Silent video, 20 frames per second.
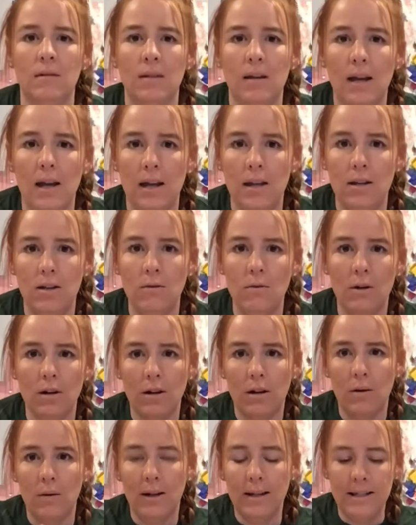and you are
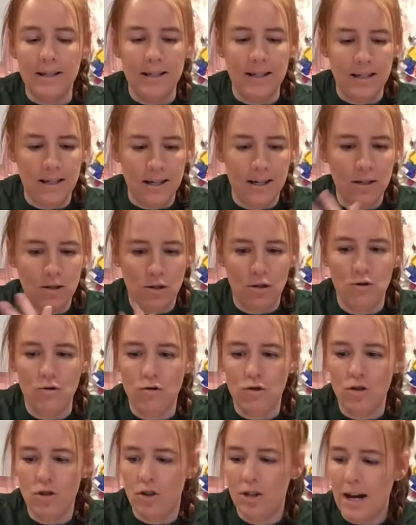going to need to
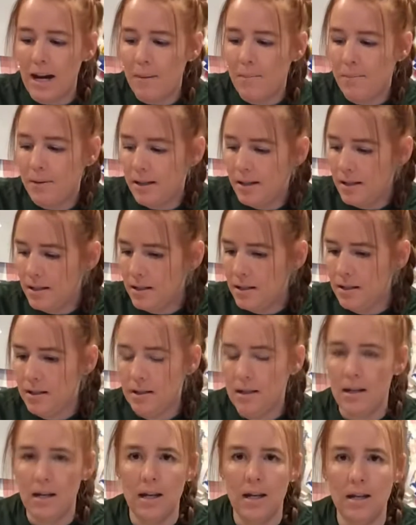shape it
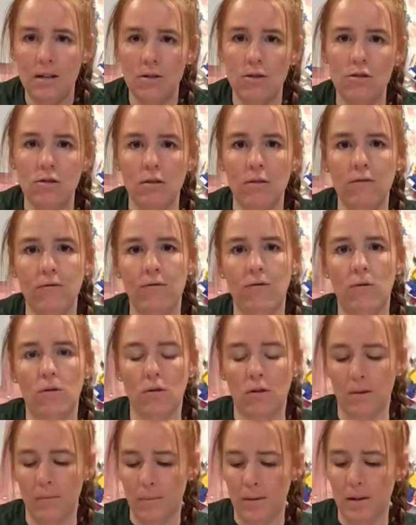into the
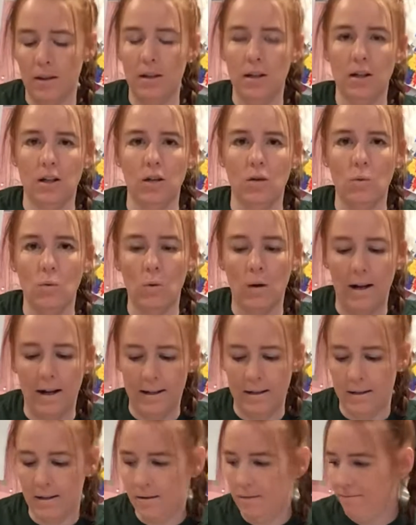form that you
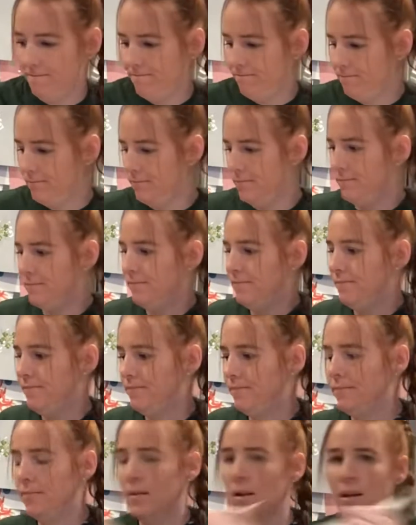want.
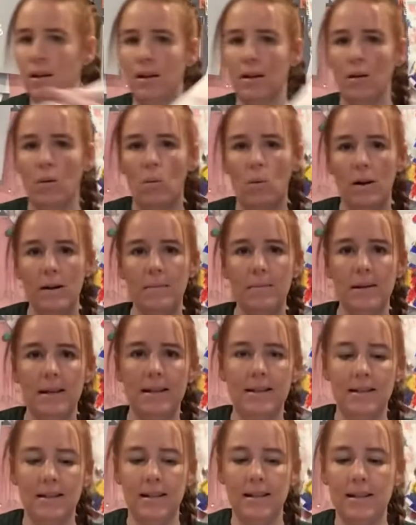One
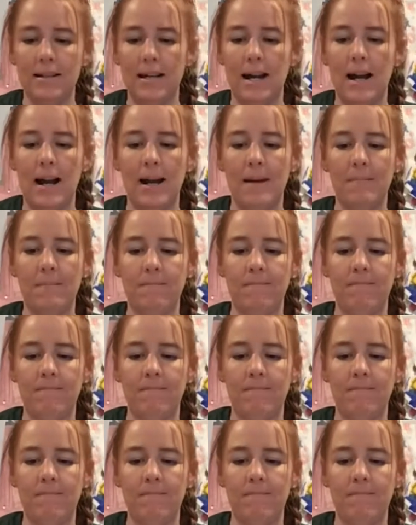piece at a time.